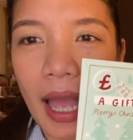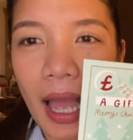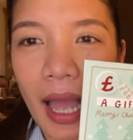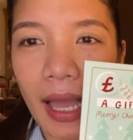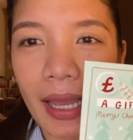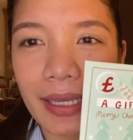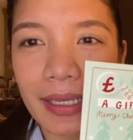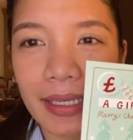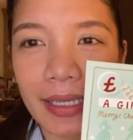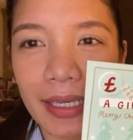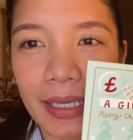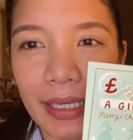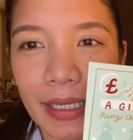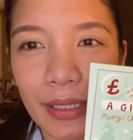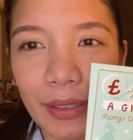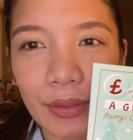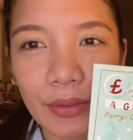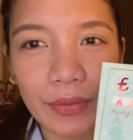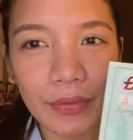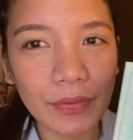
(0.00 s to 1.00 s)
a
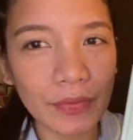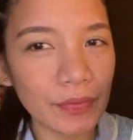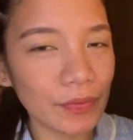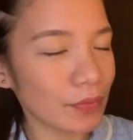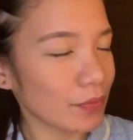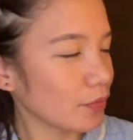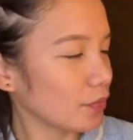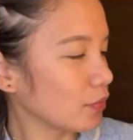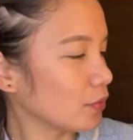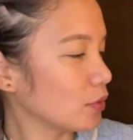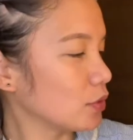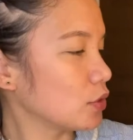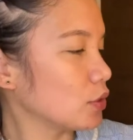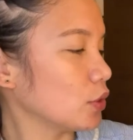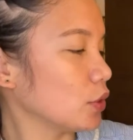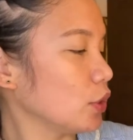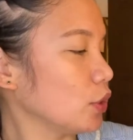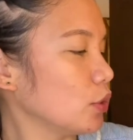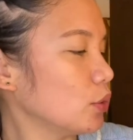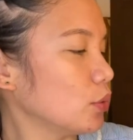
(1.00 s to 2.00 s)
gift to
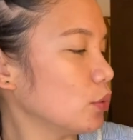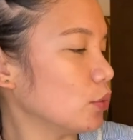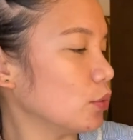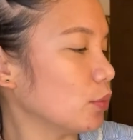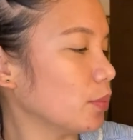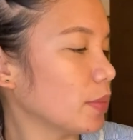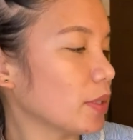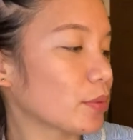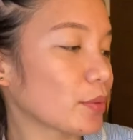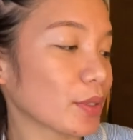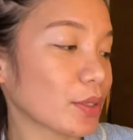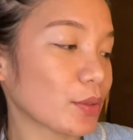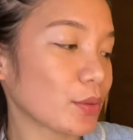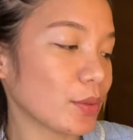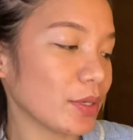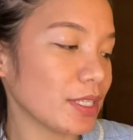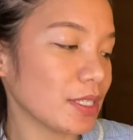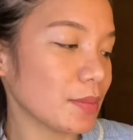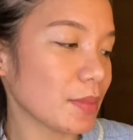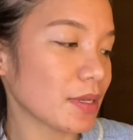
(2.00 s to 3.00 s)
you. Merry
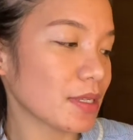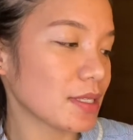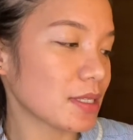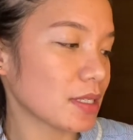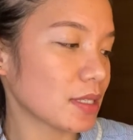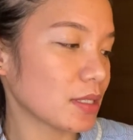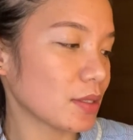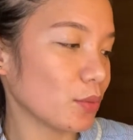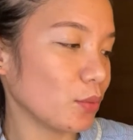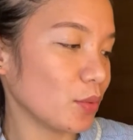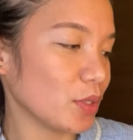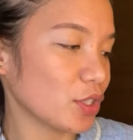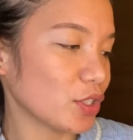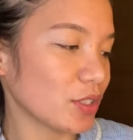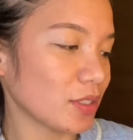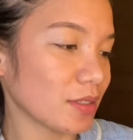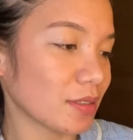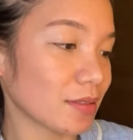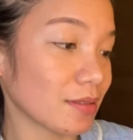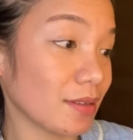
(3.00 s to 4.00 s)
Christmas
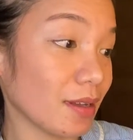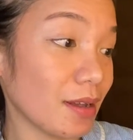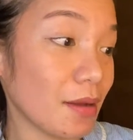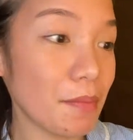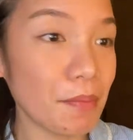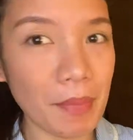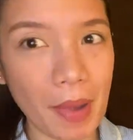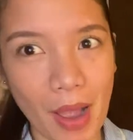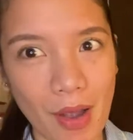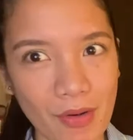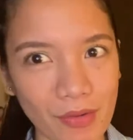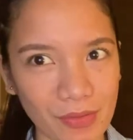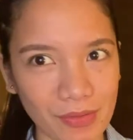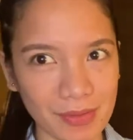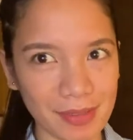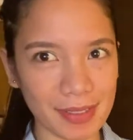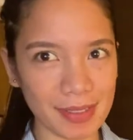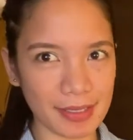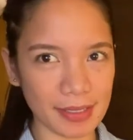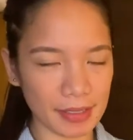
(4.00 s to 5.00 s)
wishes. Daghang
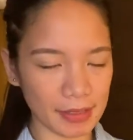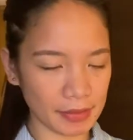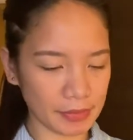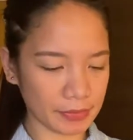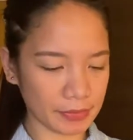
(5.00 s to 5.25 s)
pounds.